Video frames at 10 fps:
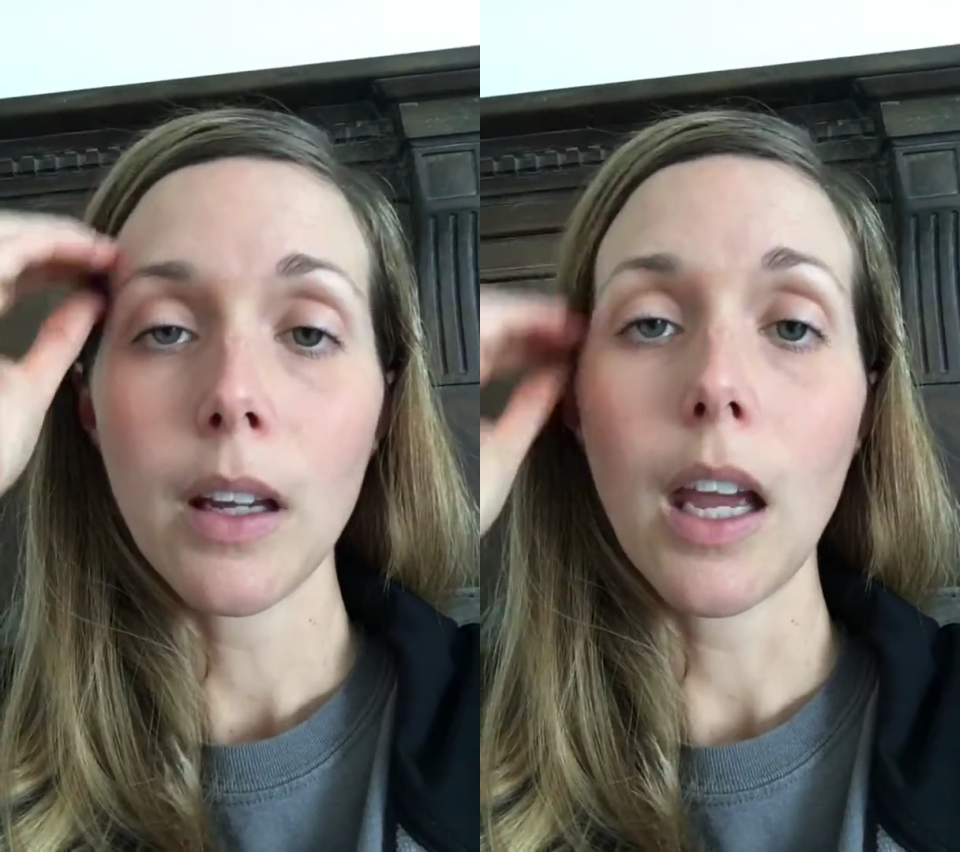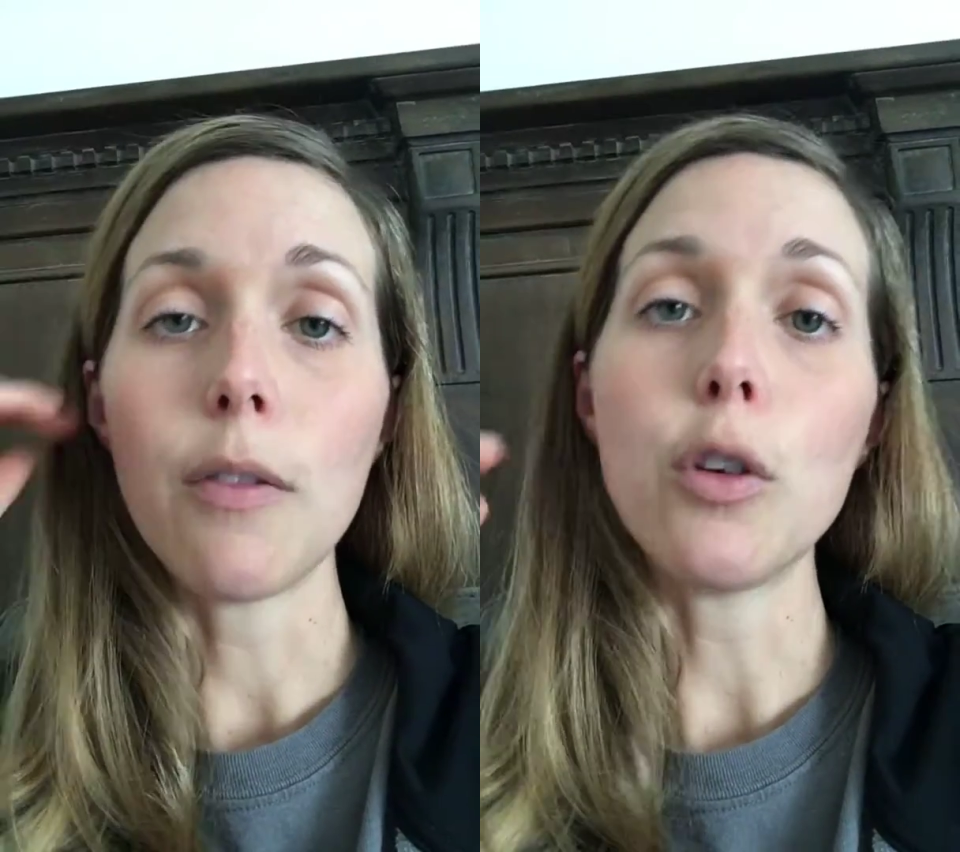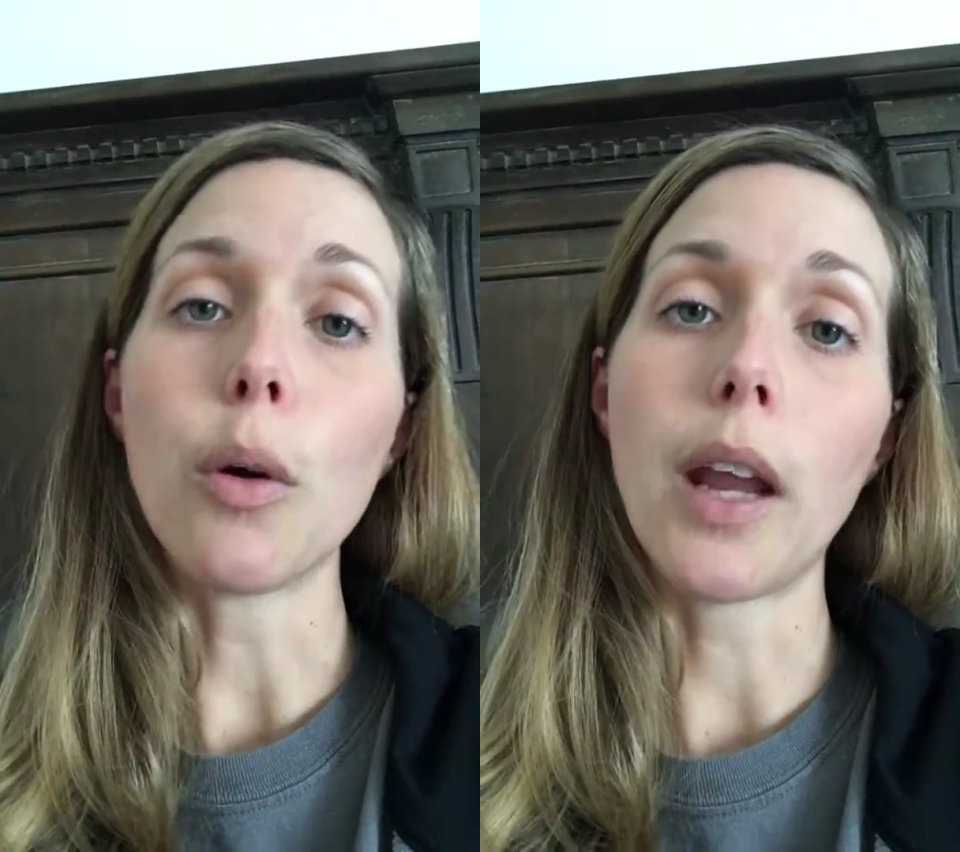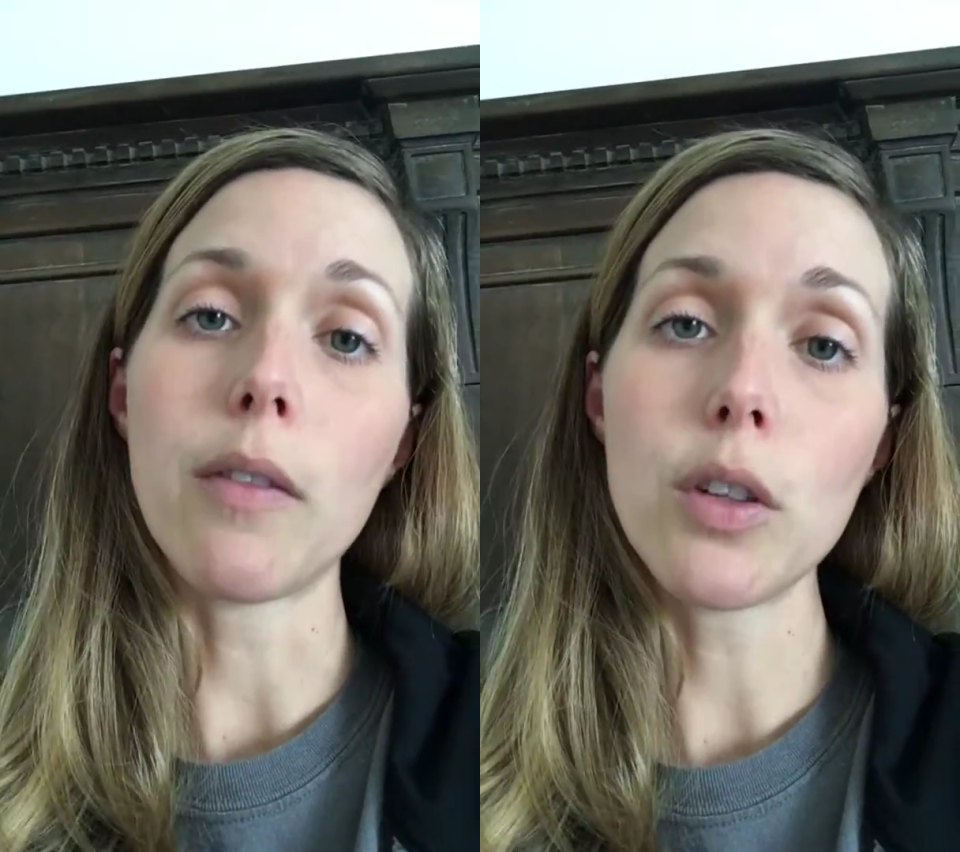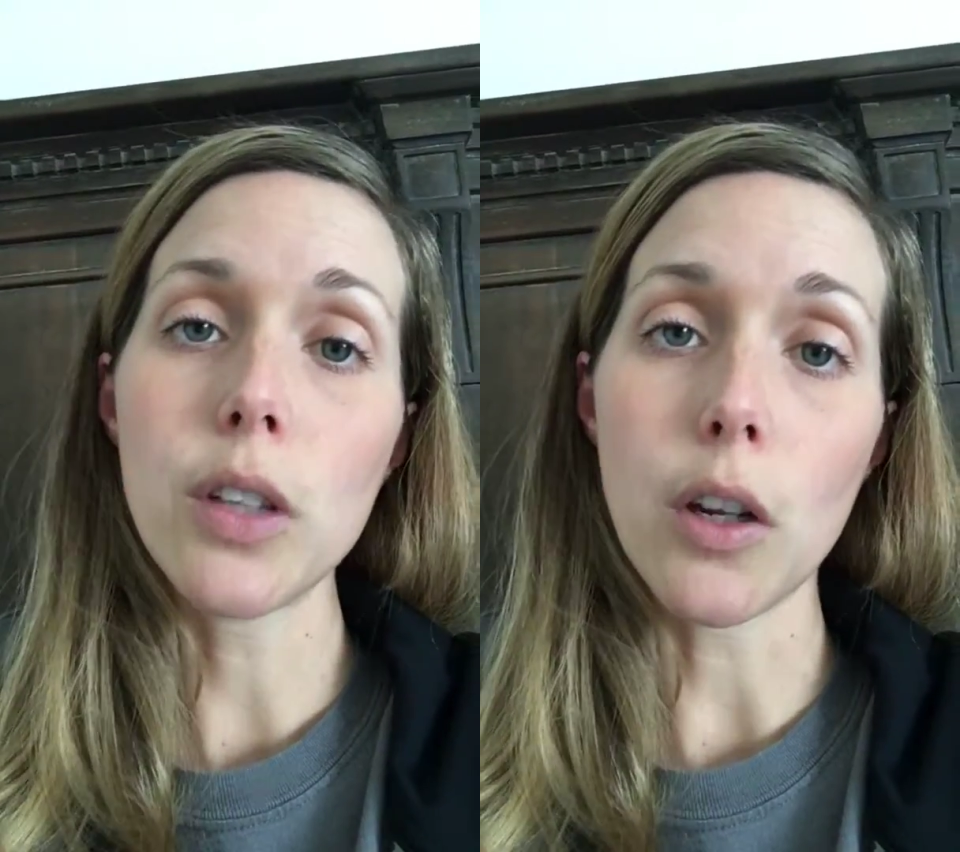If you don't
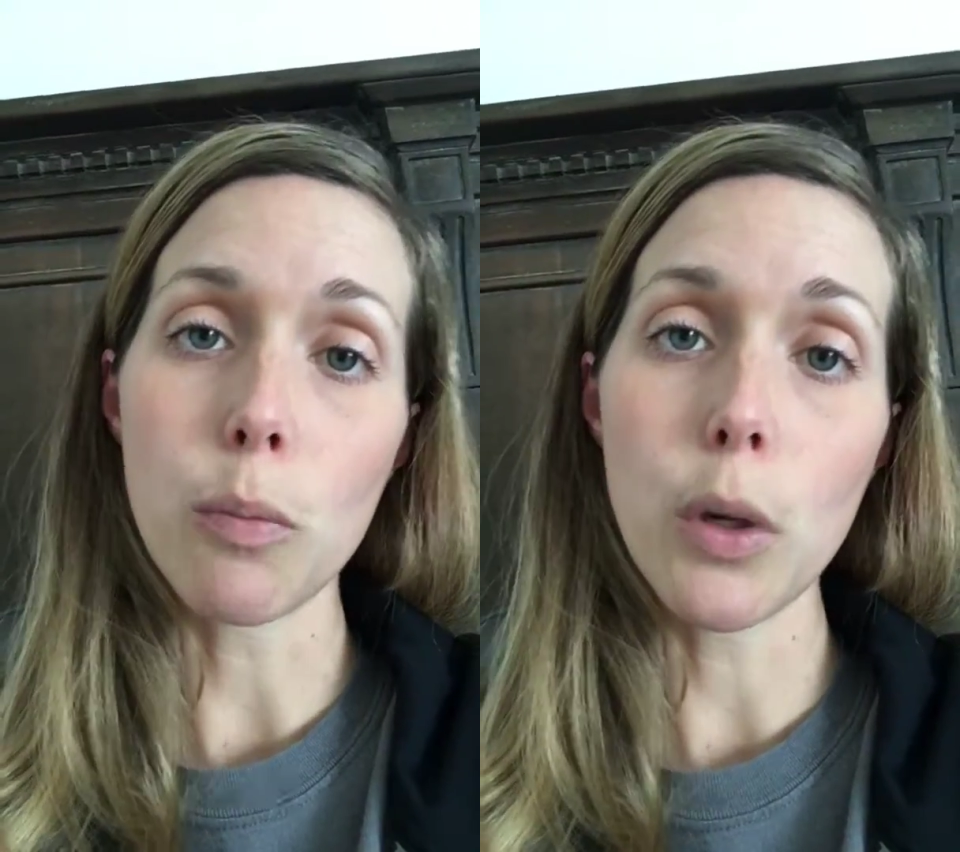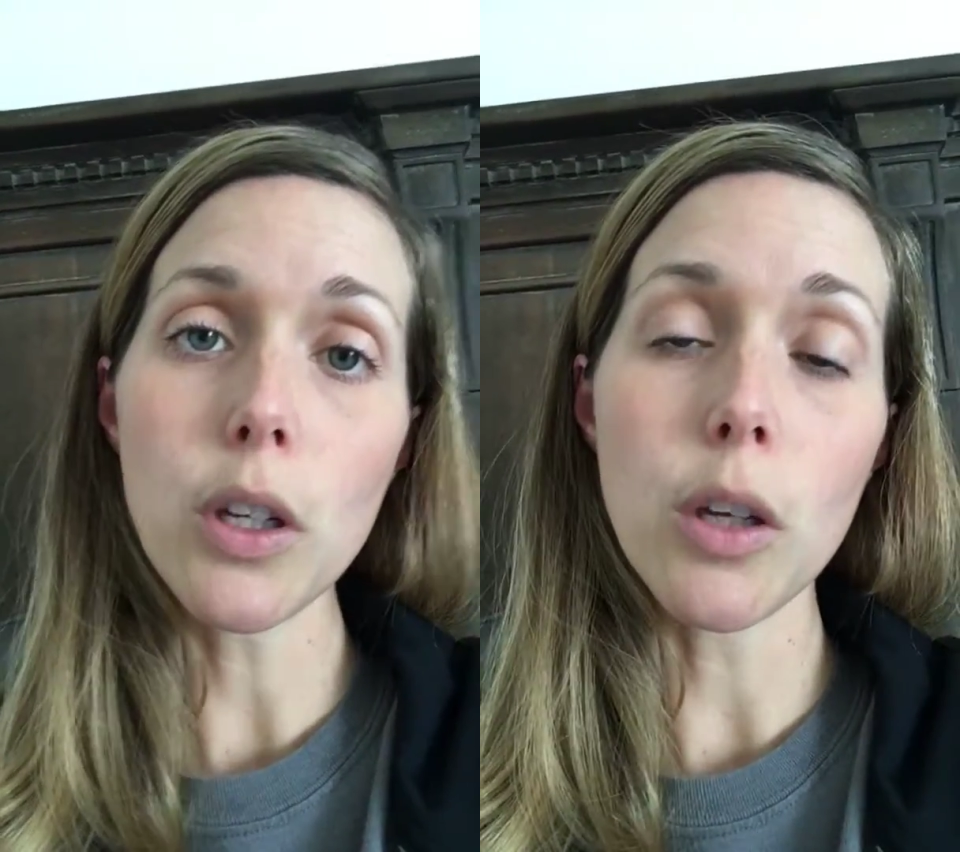have your sketchbook,